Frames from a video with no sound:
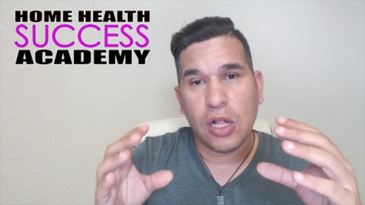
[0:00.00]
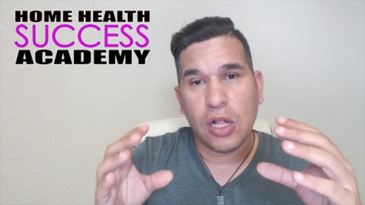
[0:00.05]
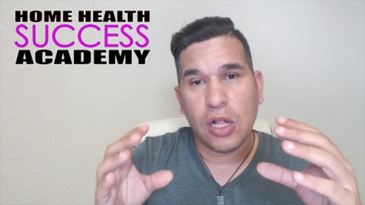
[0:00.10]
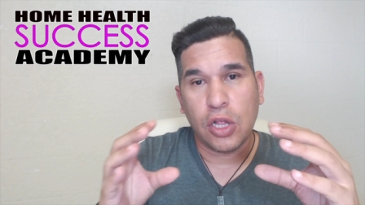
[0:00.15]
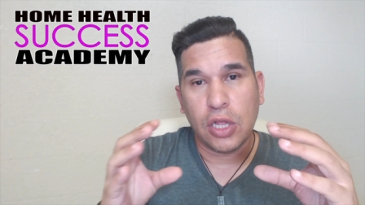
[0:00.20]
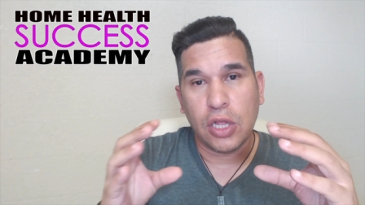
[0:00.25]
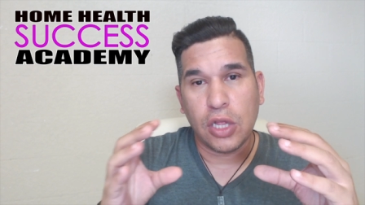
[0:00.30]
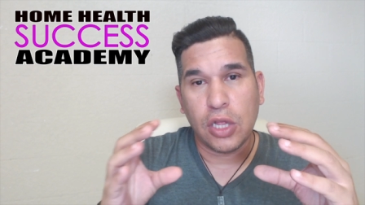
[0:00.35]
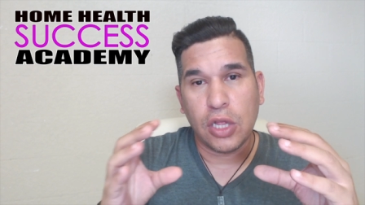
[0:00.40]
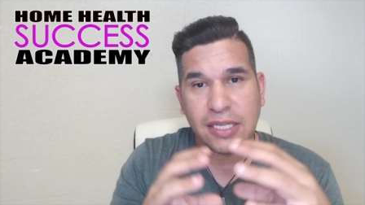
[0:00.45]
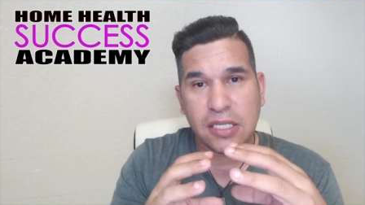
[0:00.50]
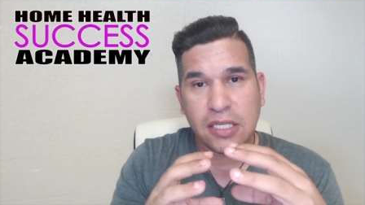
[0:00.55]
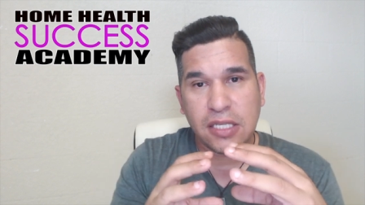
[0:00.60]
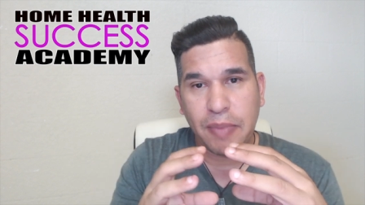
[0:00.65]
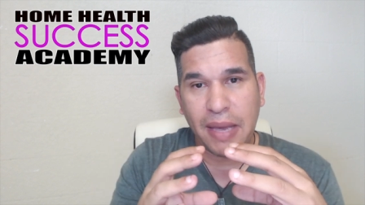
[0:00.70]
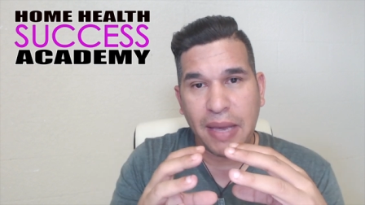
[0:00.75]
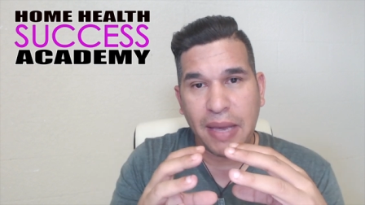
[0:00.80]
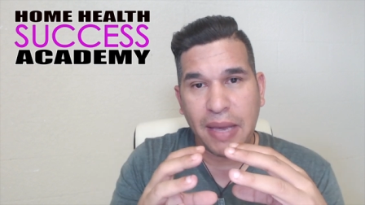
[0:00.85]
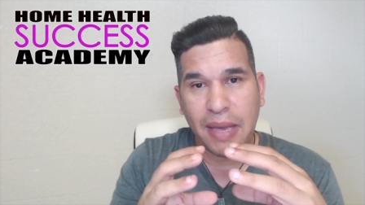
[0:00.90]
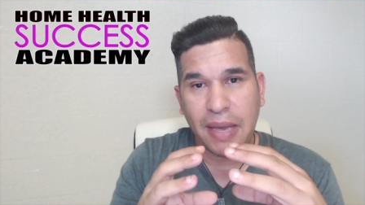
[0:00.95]
less
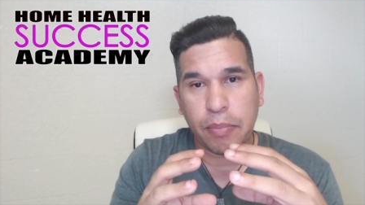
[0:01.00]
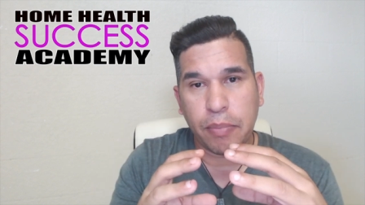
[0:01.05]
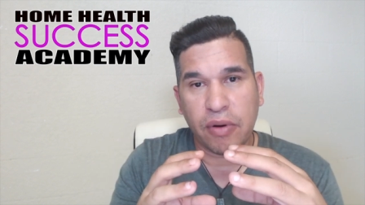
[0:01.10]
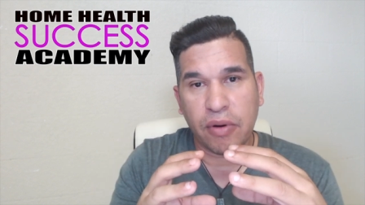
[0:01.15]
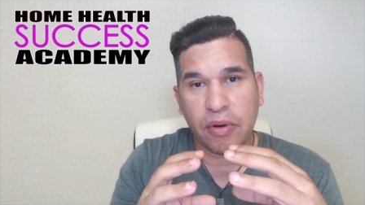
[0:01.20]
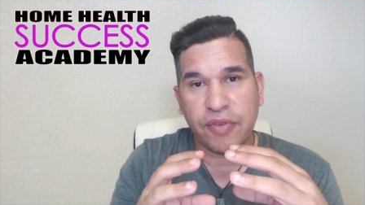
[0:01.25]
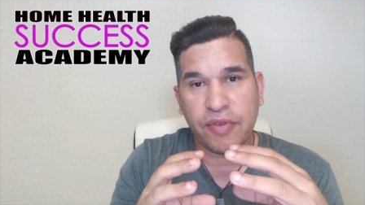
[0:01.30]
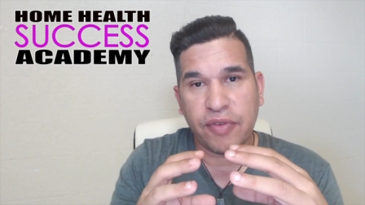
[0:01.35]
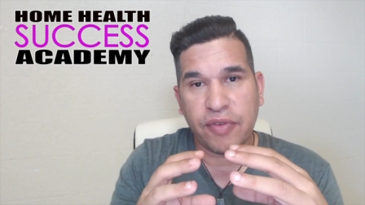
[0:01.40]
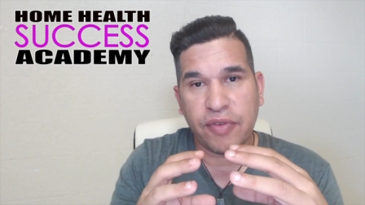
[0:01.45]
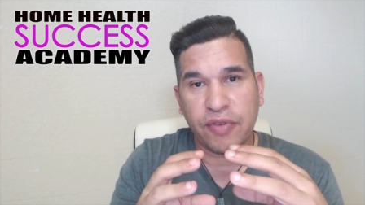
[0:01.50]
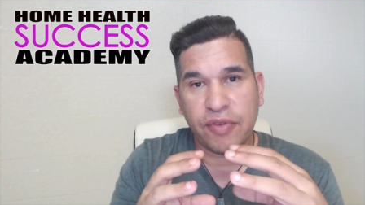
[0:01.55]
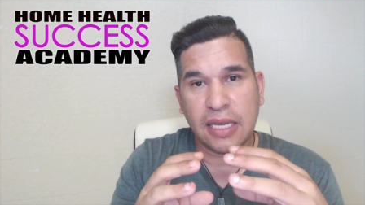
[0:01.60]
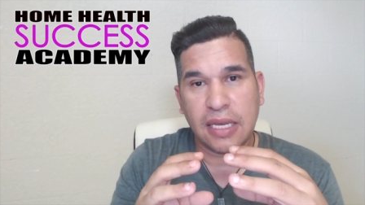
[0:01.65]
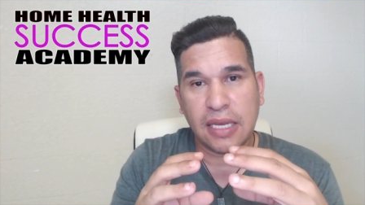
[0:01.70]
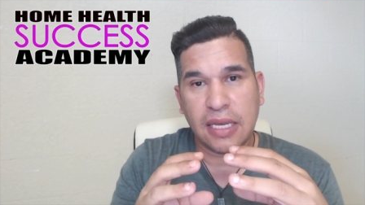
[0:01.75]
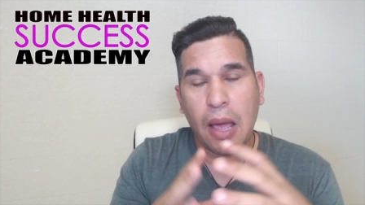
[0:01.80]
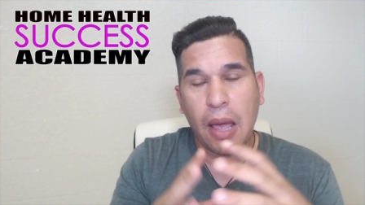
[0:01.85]
spending per visit,